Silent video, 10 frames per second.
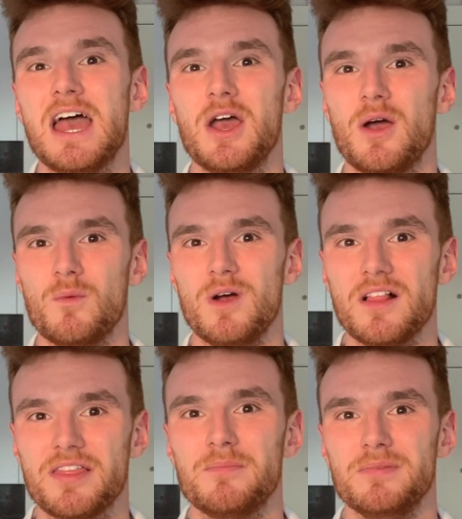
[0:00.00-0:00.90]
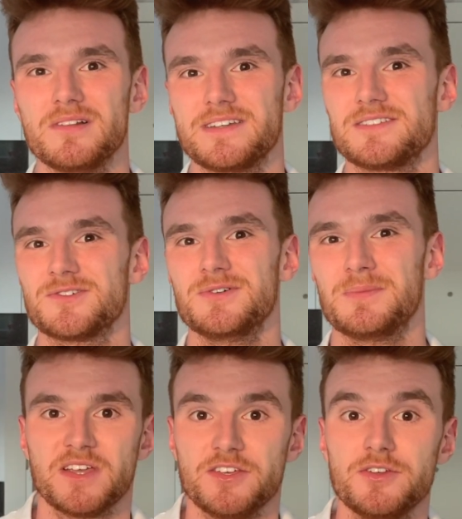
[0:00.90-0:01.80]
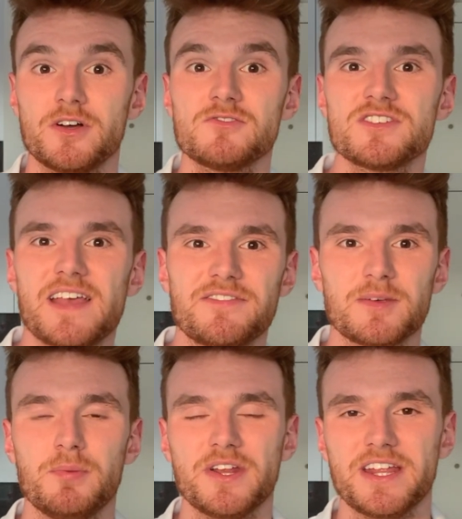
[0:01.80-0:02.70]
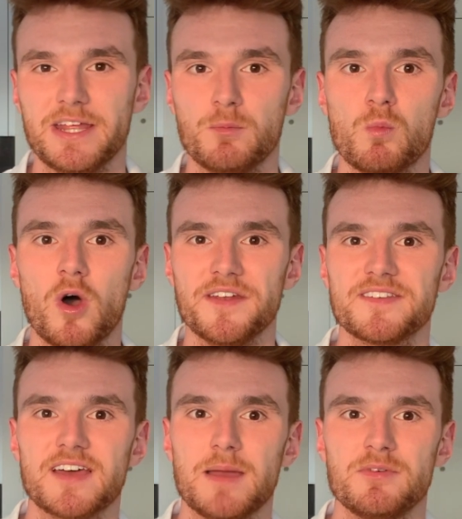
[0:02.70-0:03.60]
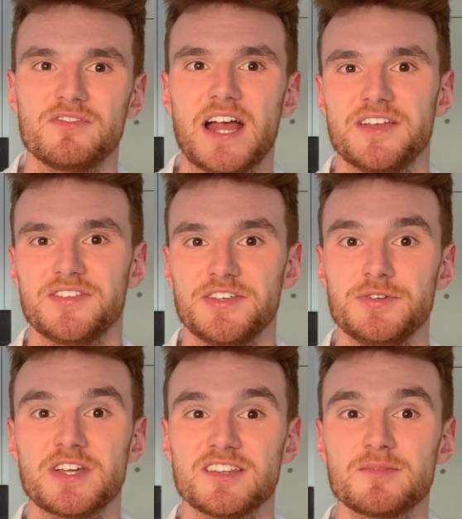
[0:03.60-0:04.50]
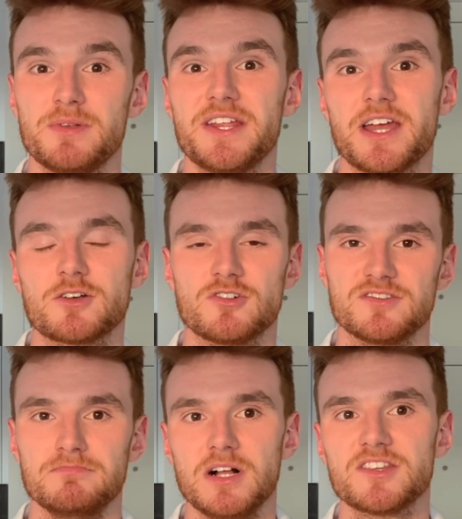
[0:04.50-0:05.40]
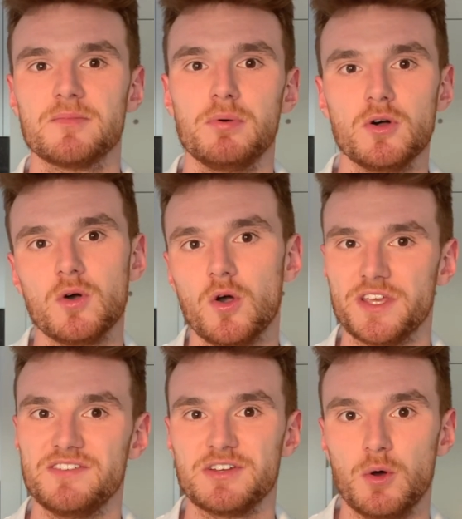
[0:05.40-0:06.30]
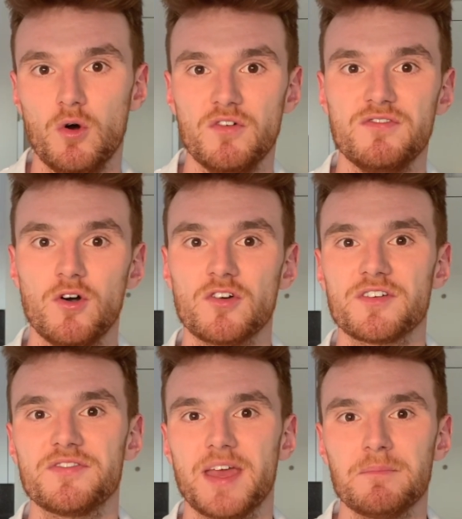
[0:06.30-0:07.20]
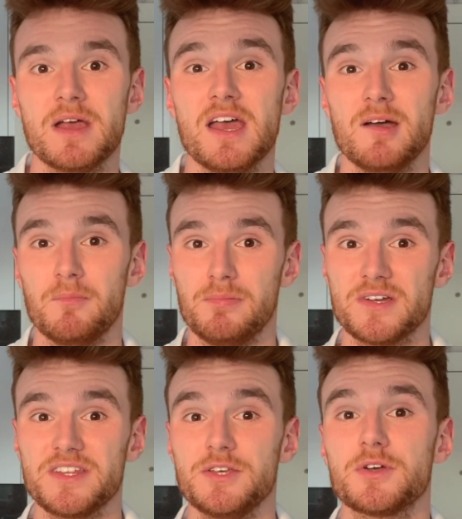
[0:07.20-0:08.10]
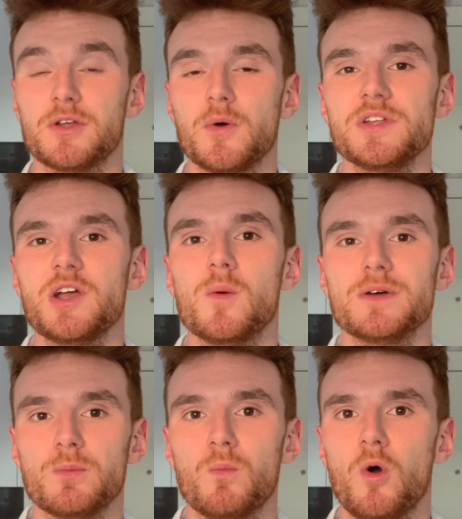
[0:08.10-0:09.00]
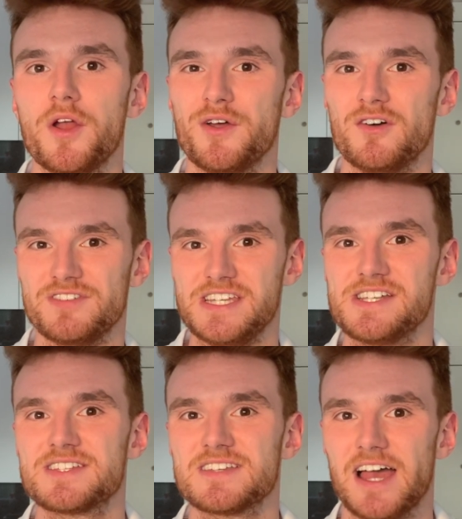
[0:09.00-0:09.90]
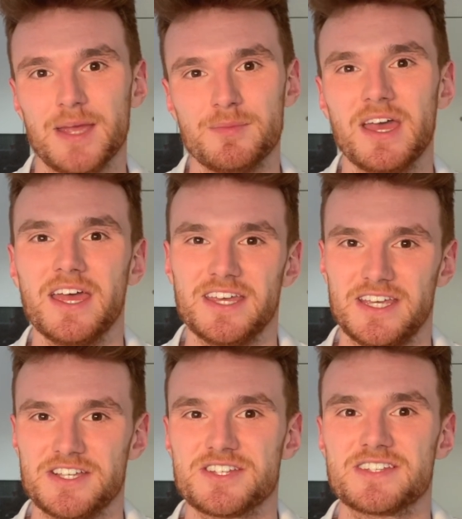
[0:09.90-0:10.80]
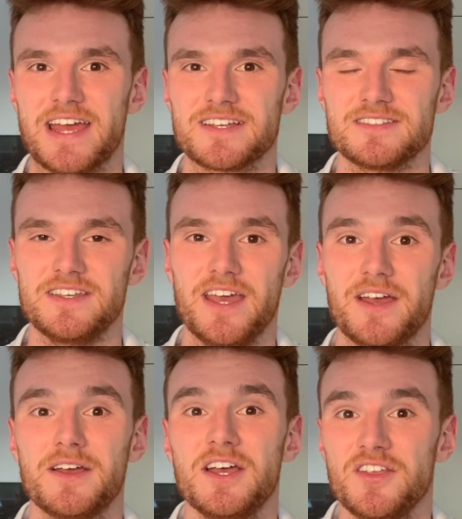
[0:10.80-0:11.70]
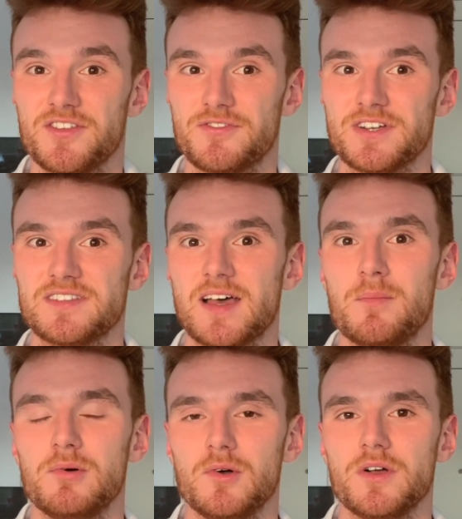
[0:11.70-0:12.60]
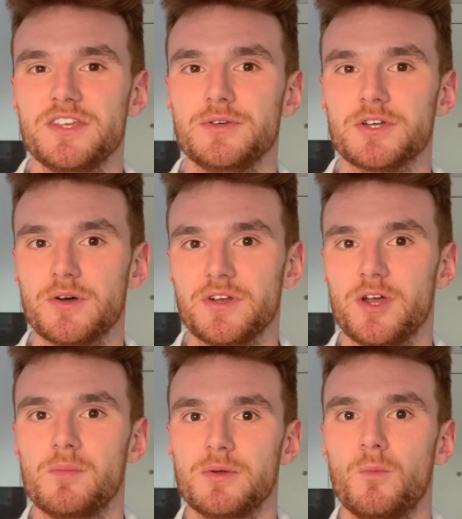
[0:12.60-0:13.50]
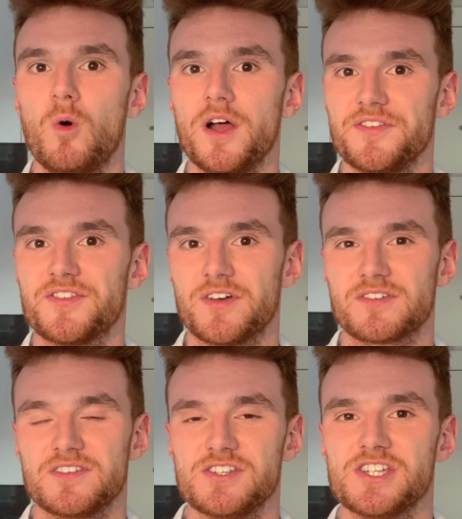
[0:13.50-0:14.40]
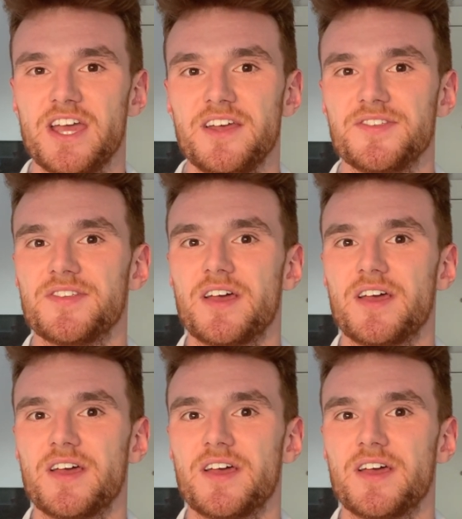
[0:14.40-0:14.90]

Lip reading: a wealth building tool. You don't just have to put it in one type of ISA. You can split it across multiple or even all four of them, but you can only open one of each type each tax year. So for example, you could only open one stocks and shares